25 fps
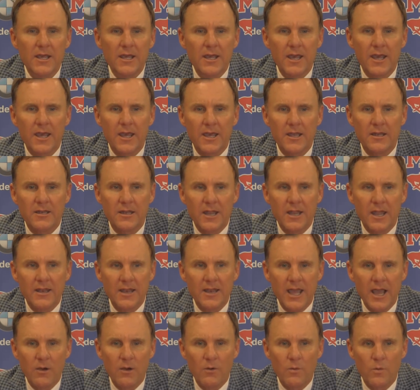And, and
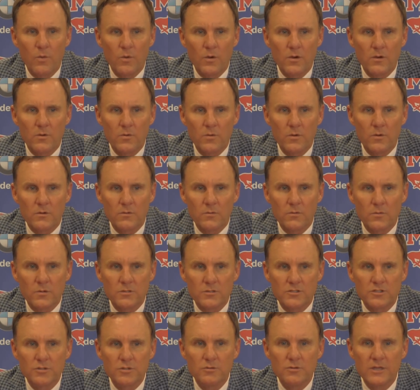now we're, we're, we're
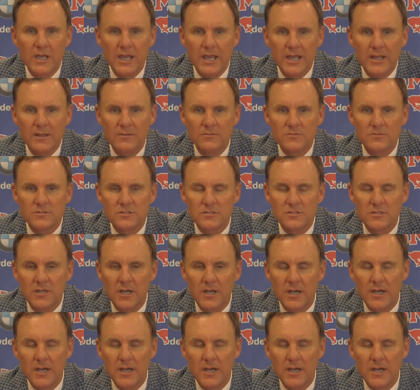two games,